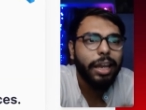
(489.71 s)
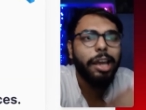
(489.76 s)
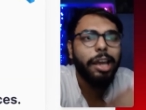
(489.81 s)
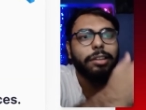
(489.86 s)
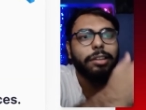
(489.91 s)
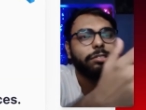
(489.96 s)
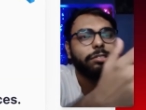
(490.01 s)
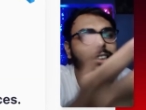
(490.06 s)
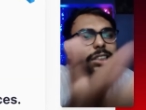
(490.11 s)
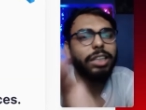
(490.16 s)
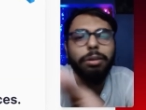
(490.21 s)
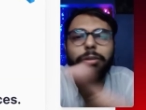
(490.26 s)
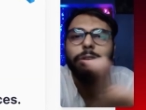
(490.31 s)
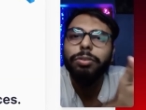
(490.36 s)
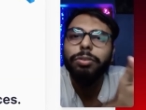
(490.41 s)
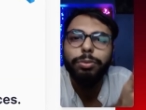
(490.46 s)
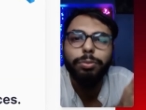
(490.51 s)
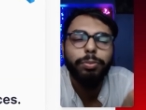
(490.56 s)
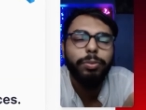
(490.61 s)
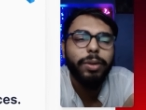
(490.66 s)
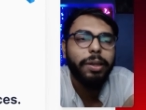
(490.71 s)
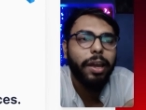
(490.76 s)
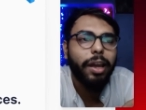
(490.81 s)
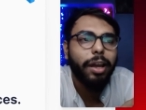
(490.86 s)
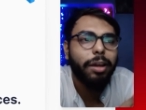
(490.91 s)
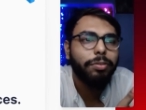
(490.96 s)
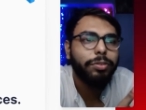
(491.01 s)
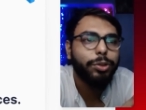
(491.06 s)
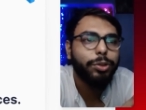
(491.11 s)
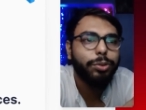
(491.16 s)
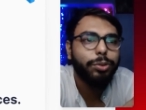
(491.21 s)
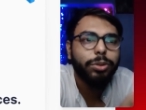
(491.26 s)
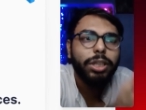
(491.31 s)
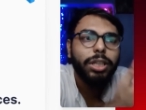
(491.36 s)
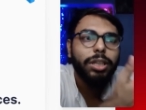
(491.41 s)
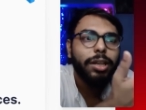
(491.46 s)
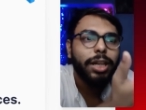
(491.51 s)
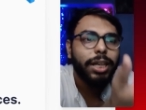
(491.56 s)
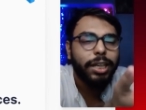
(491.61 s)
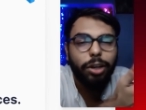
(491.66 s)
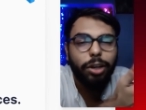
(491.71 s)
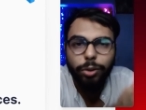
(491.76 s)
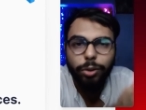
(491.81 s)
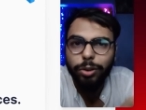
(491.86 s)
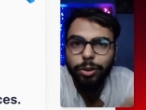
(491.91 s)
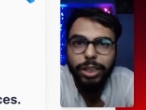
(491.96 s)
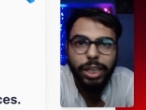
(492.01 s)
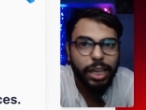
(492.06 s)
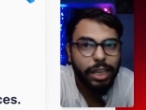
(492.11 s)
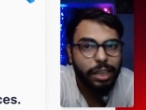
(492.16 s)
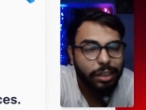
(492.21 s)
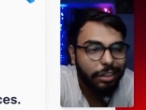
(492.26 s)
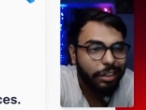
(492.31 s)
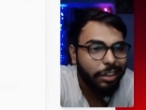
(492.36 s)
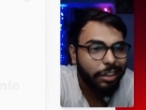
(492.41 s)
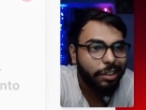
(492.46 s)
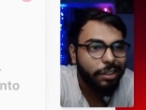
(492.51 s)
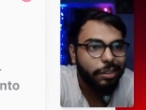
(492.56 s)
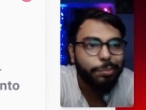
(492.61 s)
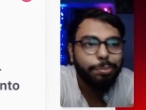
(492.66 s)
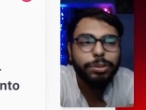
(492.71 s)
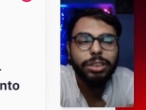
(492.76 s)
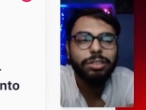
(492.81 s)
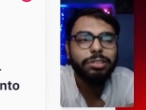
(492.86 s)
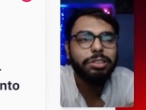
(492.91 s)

and some of you may have to download the Eclipse.